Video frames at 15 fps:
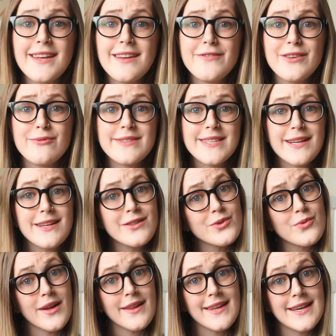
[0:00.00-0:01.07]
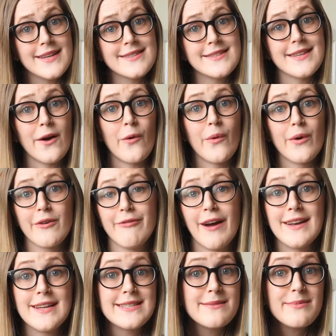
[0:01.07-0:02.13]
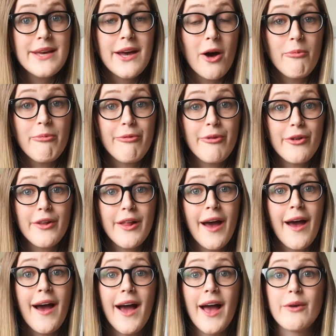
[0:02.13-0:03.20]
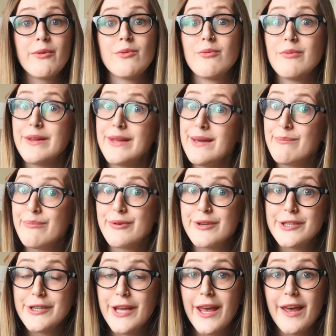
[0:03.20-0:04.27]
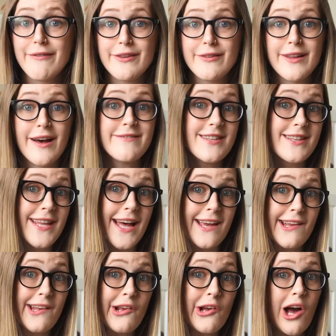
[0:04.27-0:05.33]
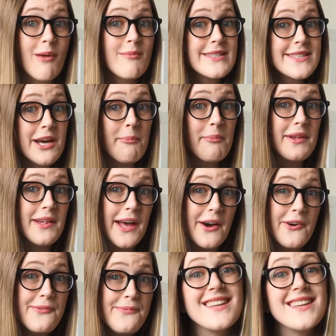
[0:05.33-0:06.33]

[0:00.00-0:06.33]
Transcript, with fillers: And if you did enjoy this or find it to be helpful, I would really appreciate if you left a like and a comment down below.